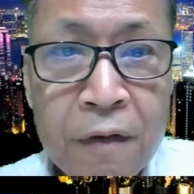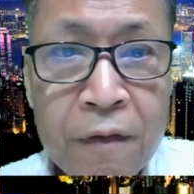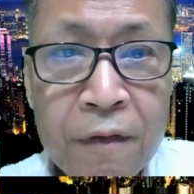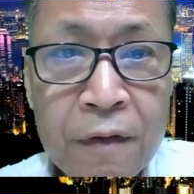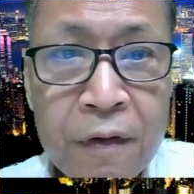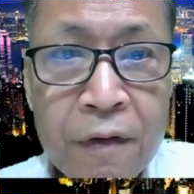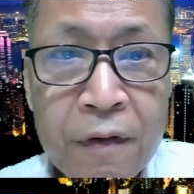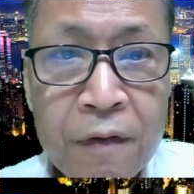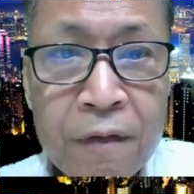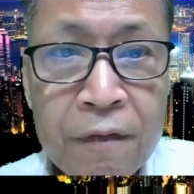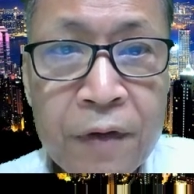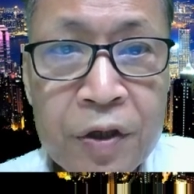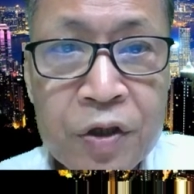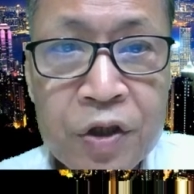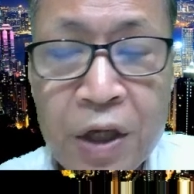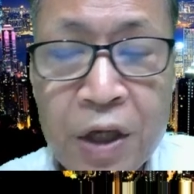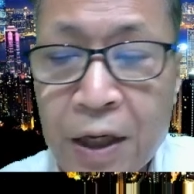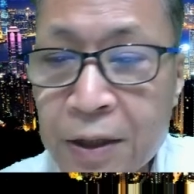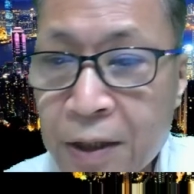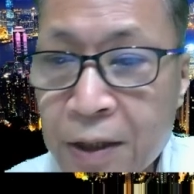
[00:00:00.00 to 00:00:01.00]
fresh air
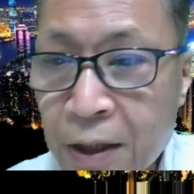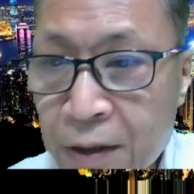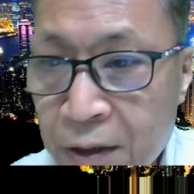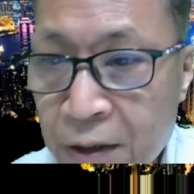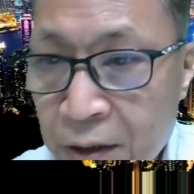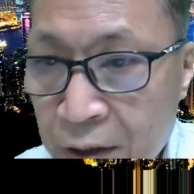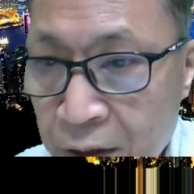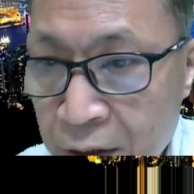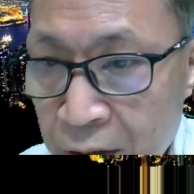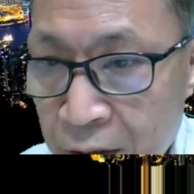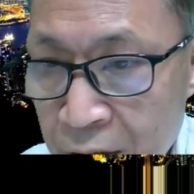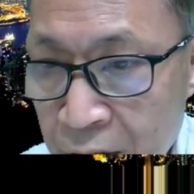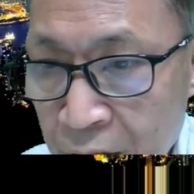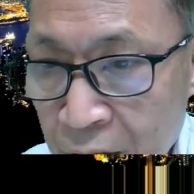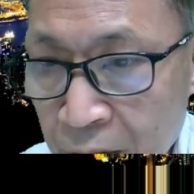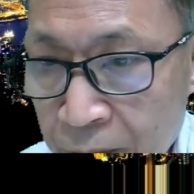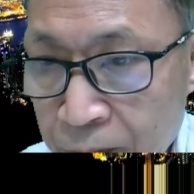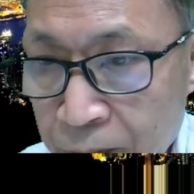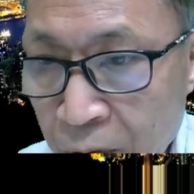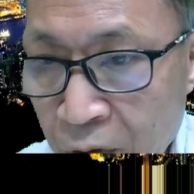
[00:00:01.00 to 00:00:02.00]
duct. You
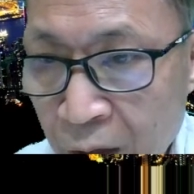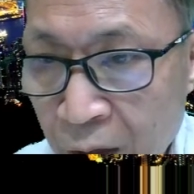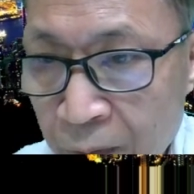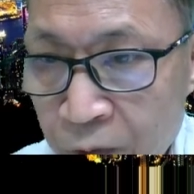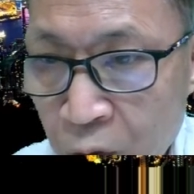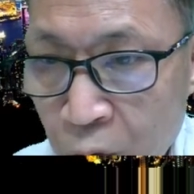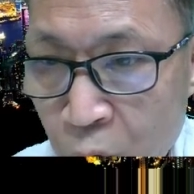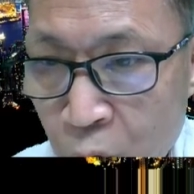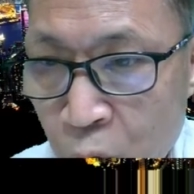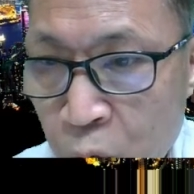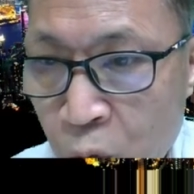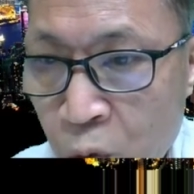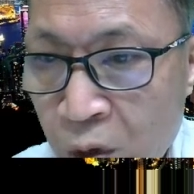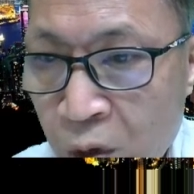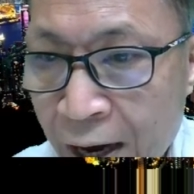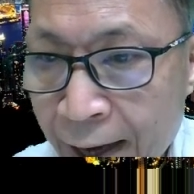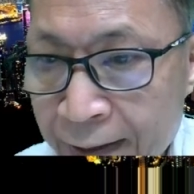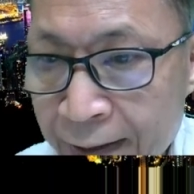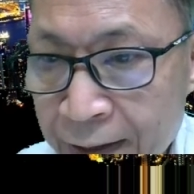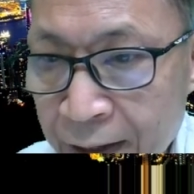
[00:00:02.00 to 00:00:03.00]
blow up the cool air duct.